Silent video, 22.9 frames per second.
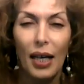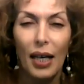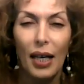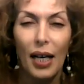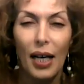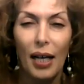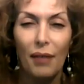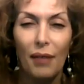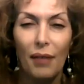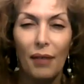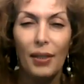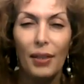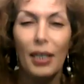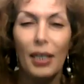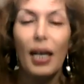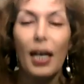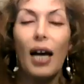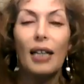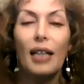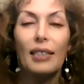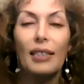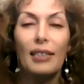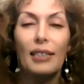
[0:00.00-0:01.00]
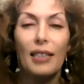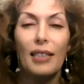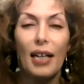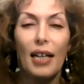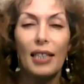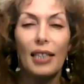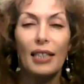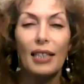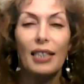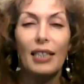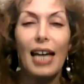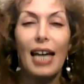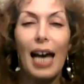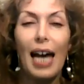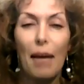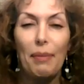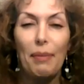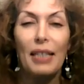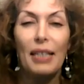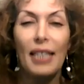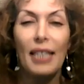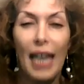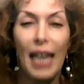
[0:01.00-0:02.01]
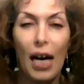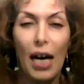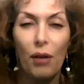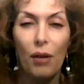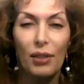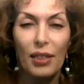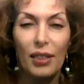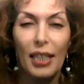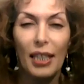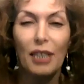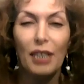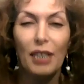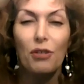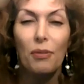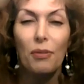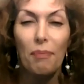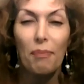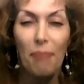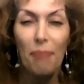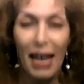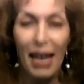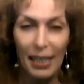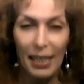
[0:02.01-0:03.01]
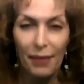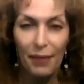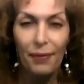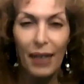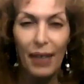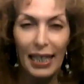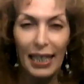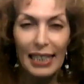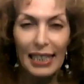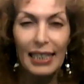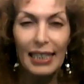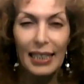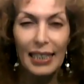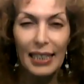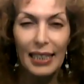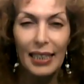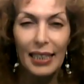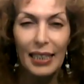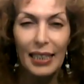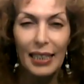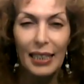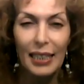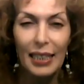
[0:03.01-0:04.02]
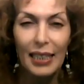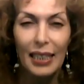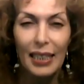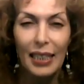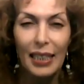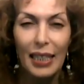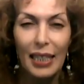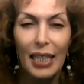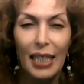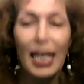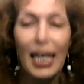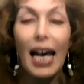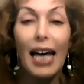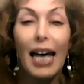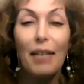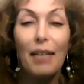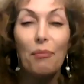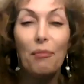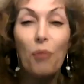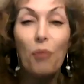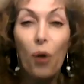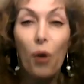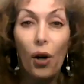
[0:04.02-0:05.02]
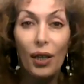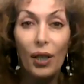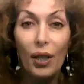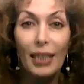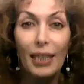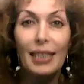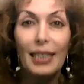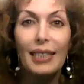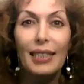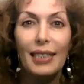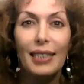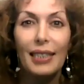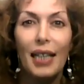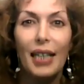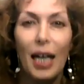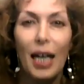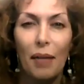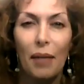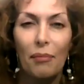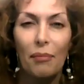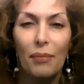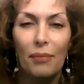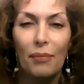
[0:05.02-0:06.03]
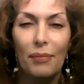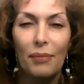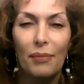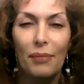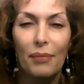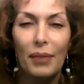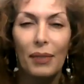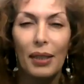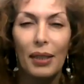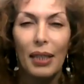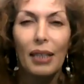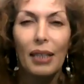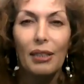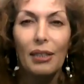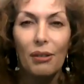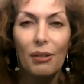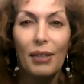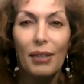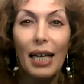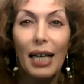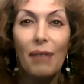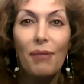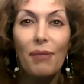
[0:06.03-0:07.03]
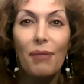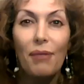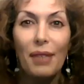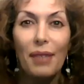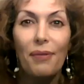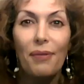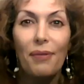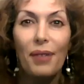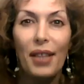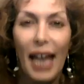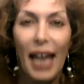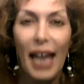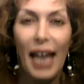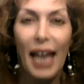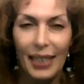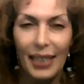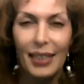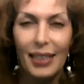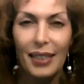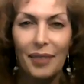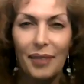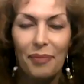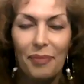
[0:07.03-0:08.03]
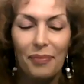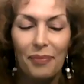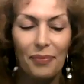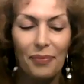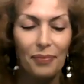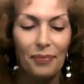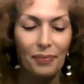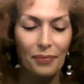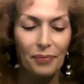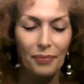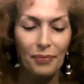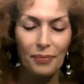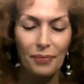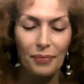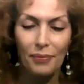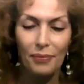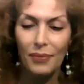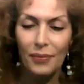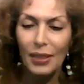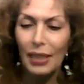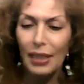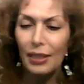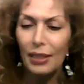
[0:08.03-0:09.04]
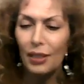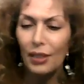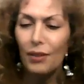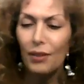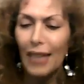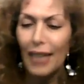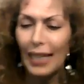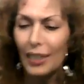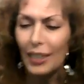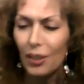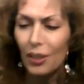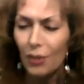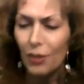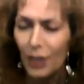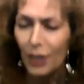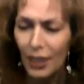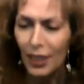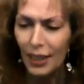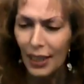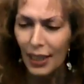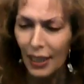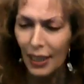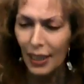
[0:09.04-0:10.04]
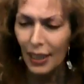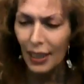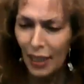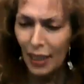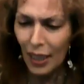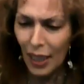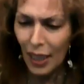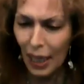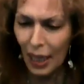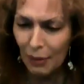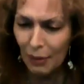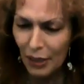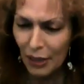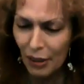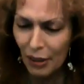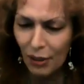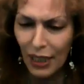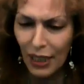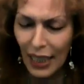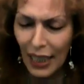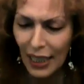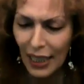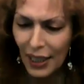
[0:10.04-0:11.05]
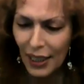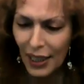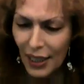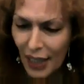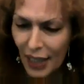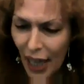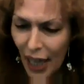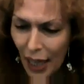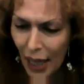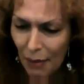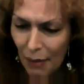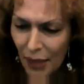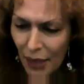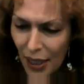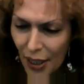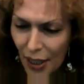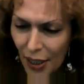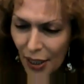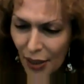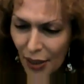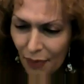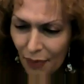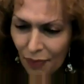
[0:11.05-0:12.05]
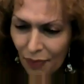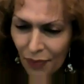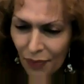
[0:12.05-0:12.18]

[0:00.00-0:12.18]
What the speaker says: of are starting to happen now, starting to manifest. And more is to come. So get ready for that. So that's a good thing. I'm just looking at the time here,